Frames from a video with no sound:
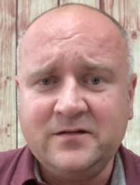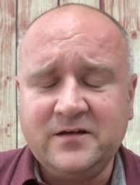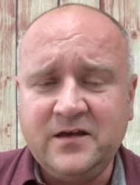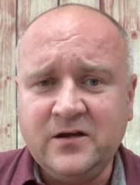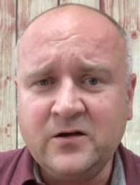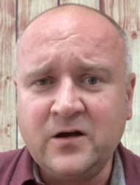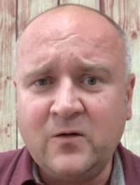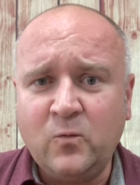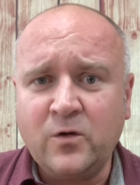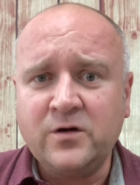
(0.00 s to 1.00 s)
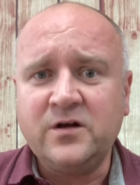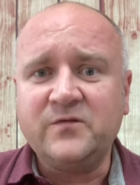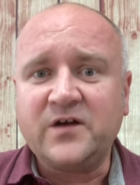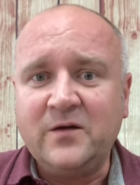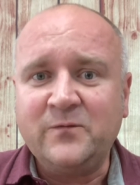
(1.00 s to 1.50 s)
to hear a word
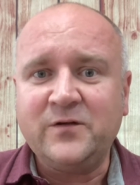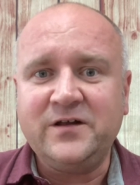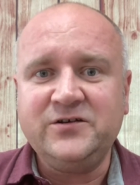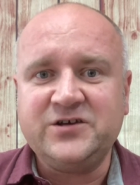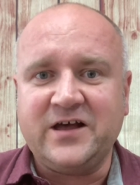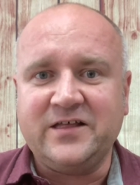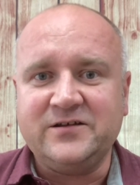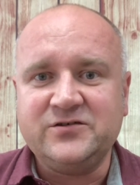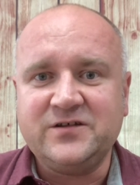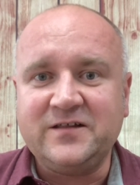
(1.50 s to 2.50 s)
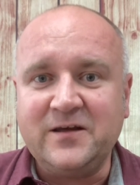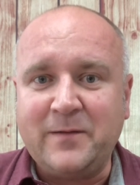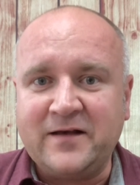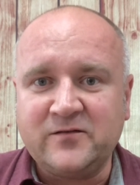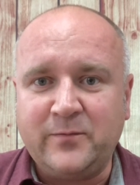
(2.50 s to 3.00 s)
of comfort and challenge that the
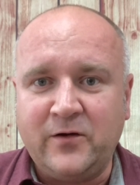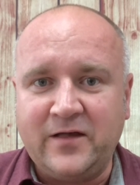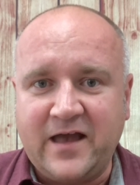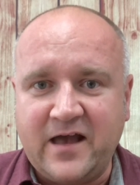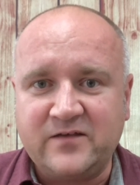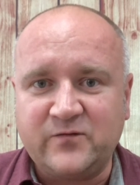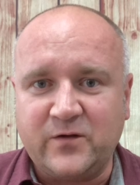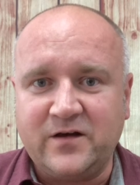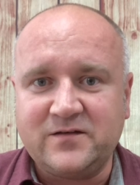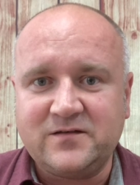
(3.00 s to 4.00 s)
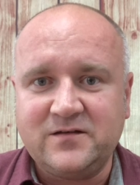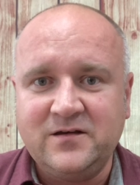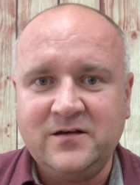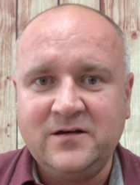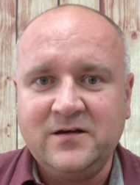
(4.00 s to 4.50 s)
Apostle Paul has for us
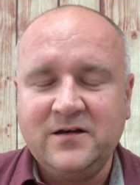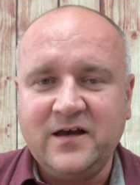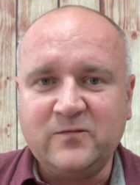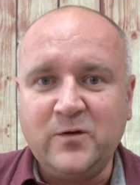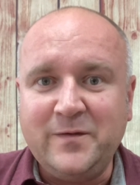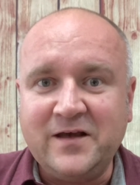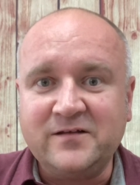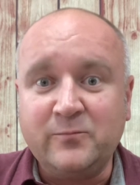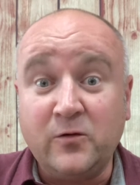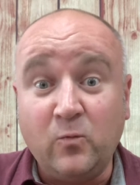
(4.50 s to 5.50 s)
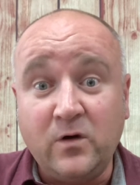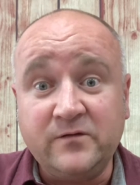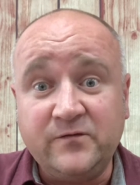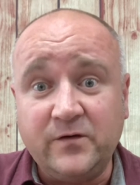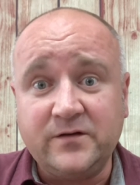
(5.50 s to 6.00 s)
as we begin to put
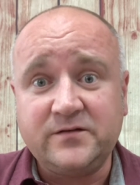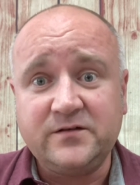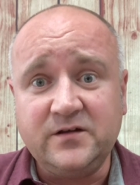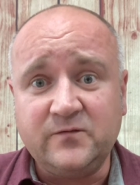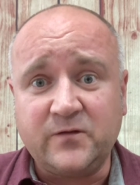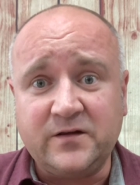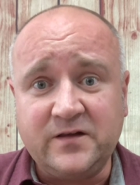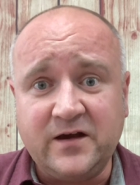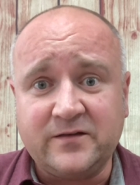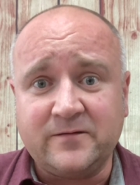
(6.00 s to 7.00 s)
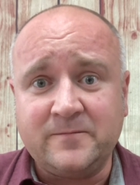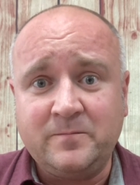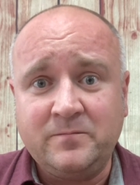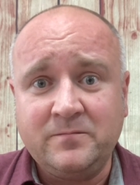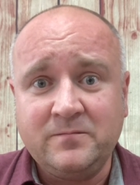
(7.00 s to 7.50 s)
one foot in front of the other
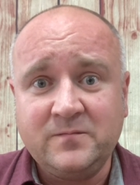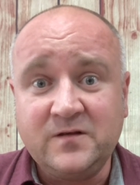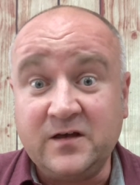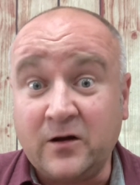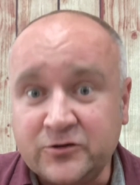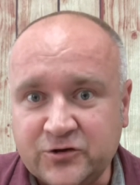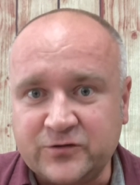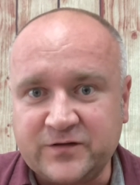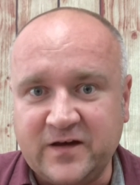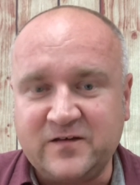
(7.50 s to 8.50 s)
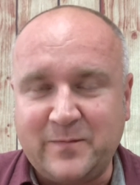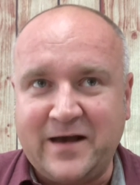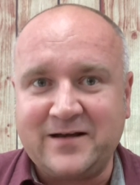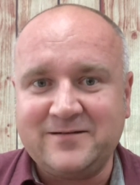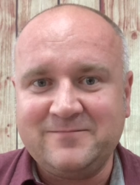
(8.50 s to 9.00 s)
to get our church legs
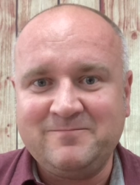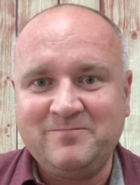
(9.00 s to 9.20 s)
back.